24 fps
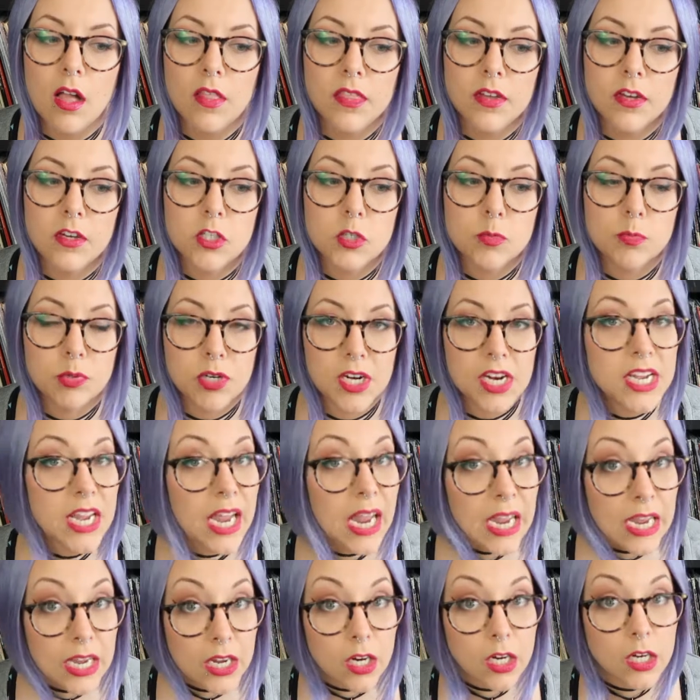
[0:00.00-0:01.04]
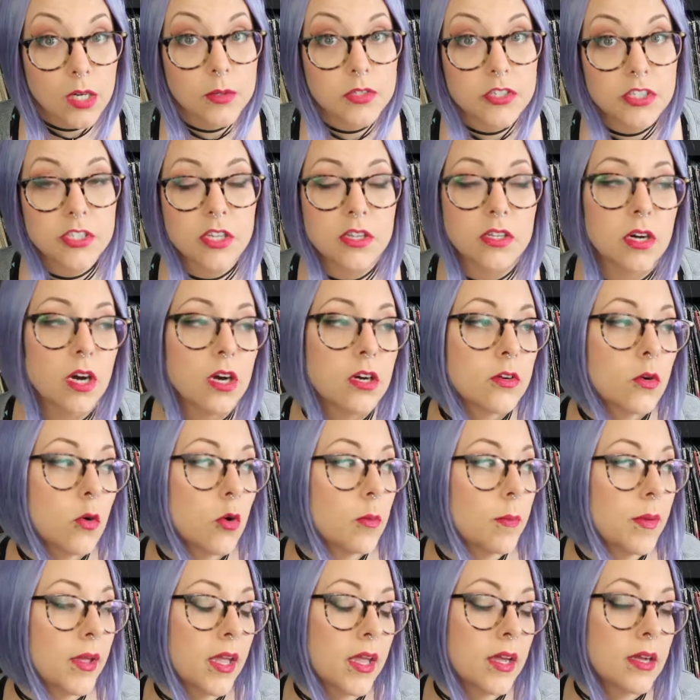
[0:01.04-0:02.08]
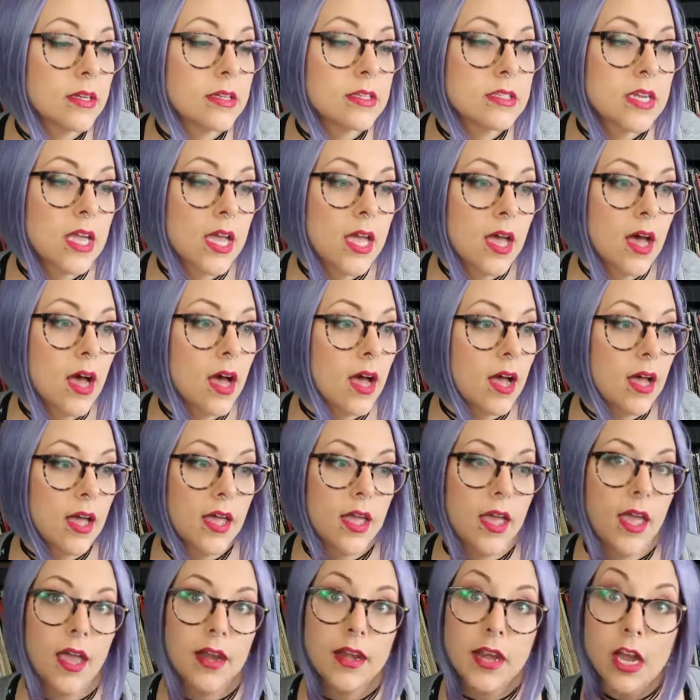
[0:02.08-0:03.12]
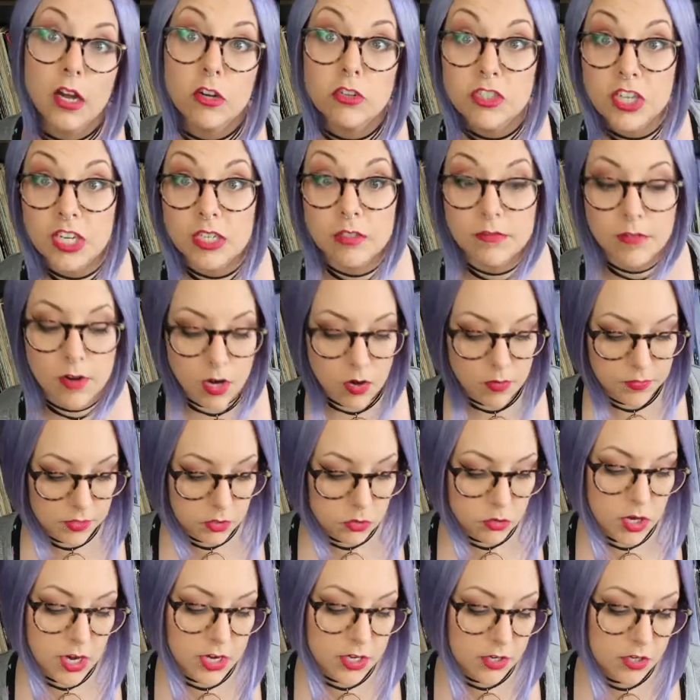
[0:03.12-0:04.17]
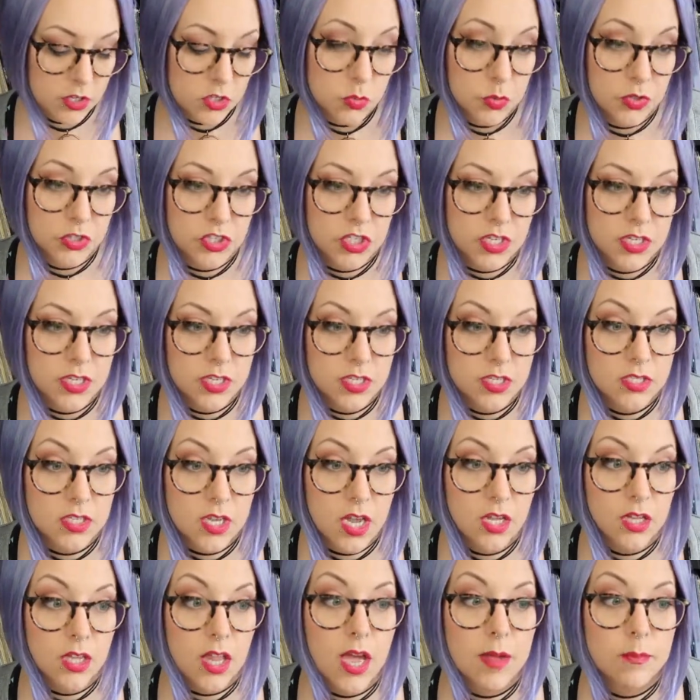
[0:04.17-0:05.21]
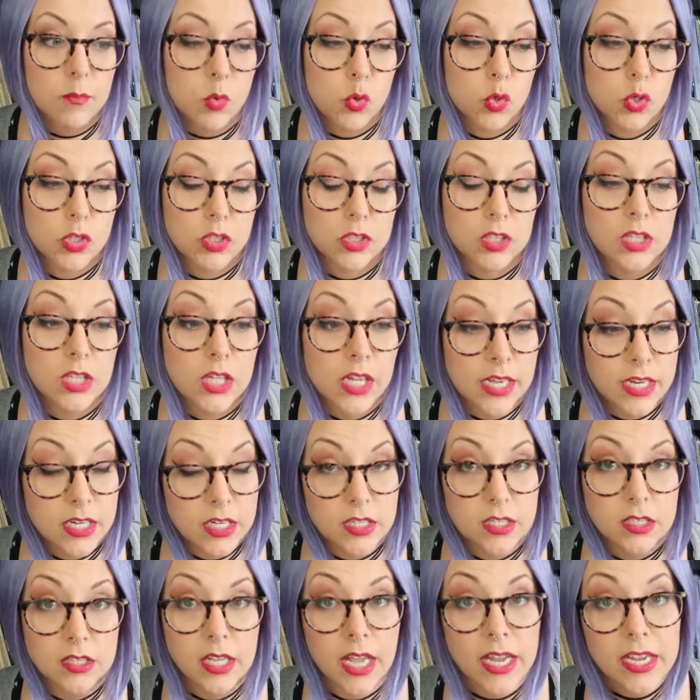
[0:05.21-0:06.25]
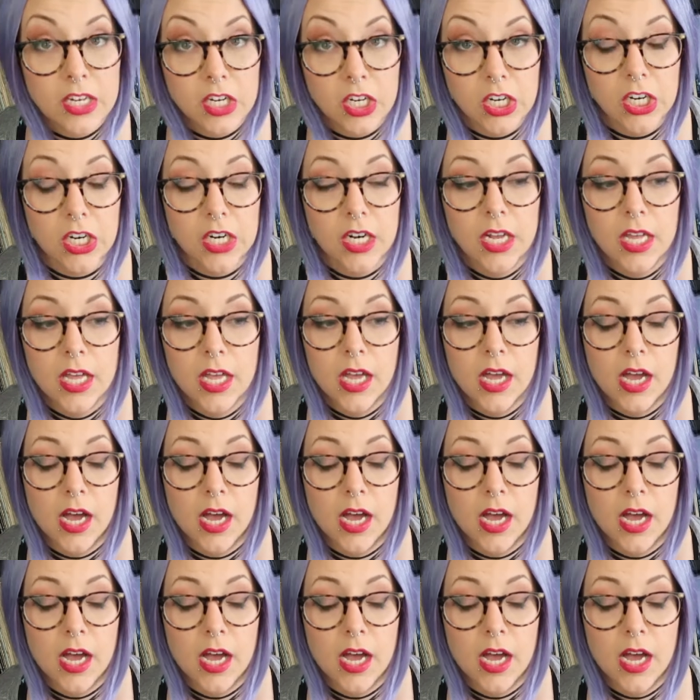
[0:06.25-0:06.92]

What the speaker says: There's Break Anchor, which is another hardcore band. And now Gene Navarro and the Traders, which is a lot more lighter.